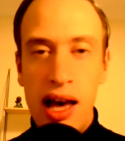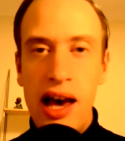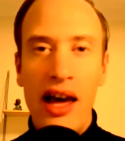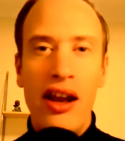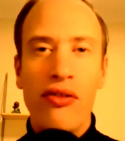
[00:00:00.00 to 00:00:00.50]

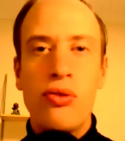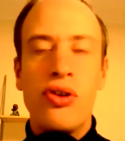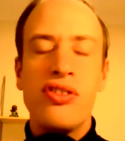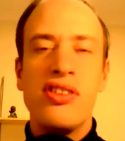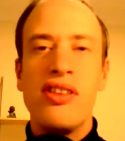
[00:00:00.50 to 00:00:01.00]
And of
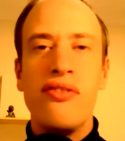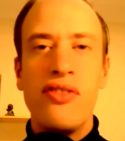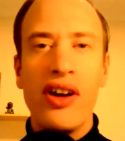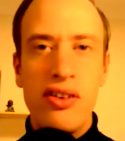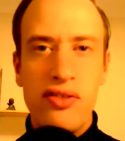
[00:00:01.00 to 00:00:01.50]
course, it's a
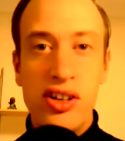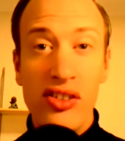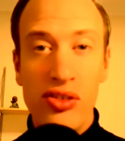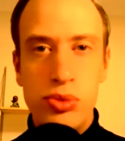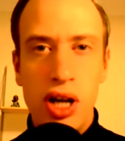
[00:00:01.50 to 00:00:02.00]
very, very
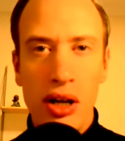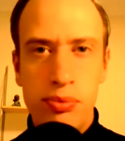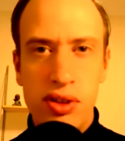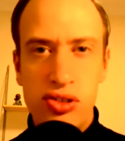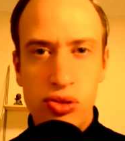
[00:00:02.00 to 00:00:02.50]

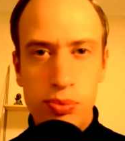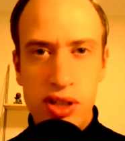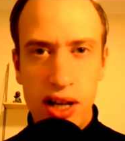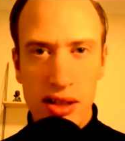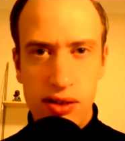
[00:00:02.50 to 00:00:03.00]

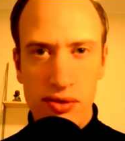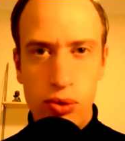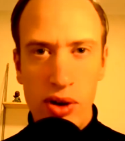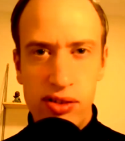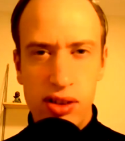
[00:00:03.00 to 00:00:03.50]
subjective
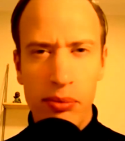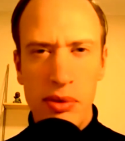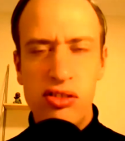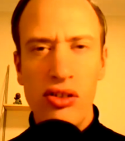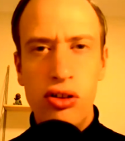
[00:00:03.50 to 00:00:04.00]
question,
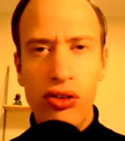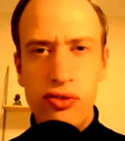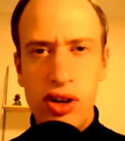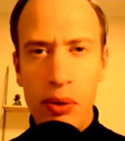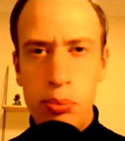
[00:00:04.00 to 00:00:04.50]
but it's also
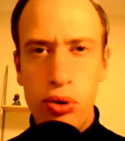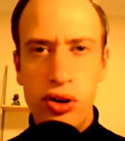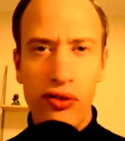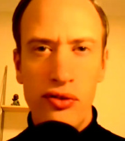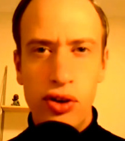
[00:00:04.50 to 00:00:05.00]
very
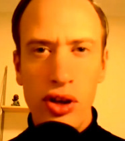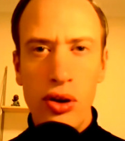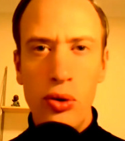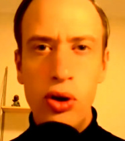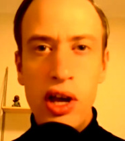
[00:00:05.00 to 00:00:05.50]
important for
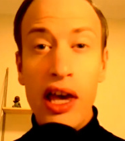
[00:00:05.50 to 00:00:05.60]
you.